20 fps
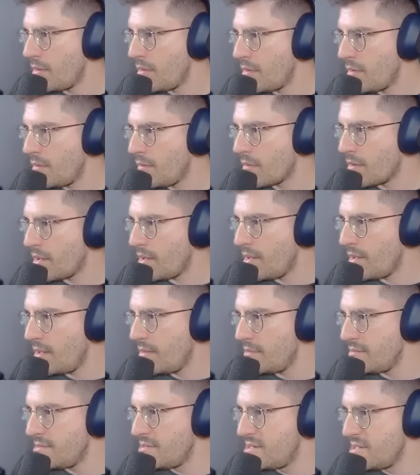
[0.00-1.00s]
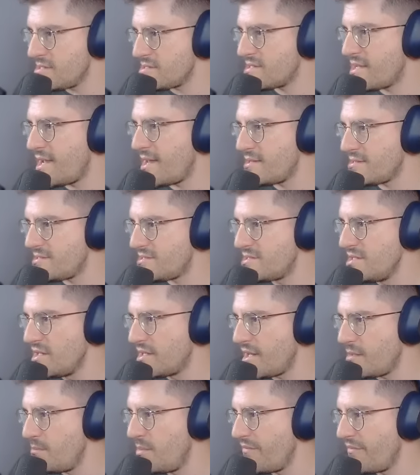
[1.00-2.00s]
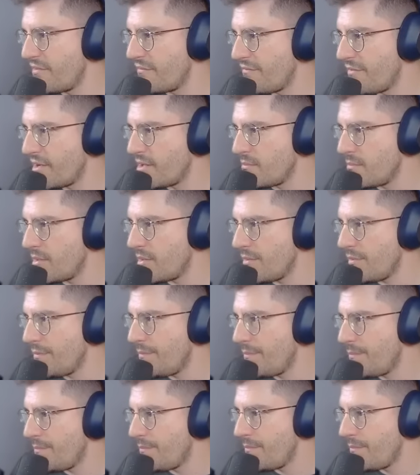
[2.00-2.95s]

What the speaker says: Okay, this still can be verify email.